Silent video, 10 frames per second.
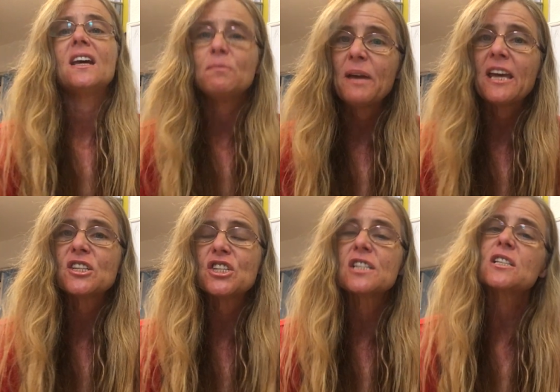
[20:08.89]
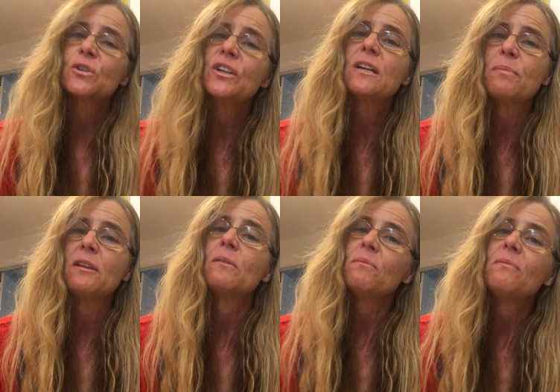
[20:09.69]
And patience, learning,
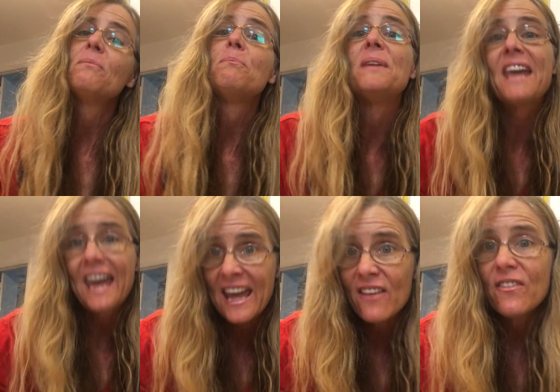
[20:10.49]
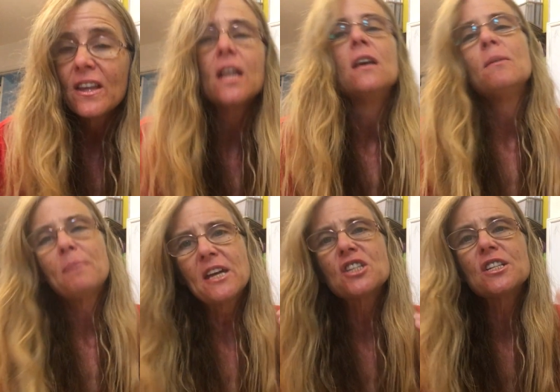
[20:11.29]
behaving,
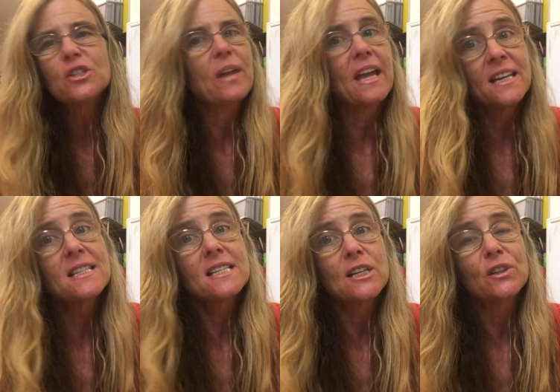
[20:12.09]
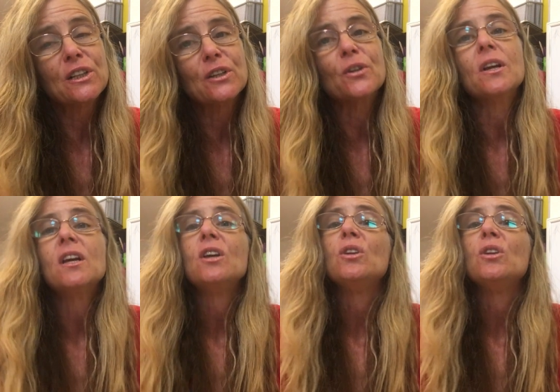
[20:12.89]
patience you can't necessarily learn.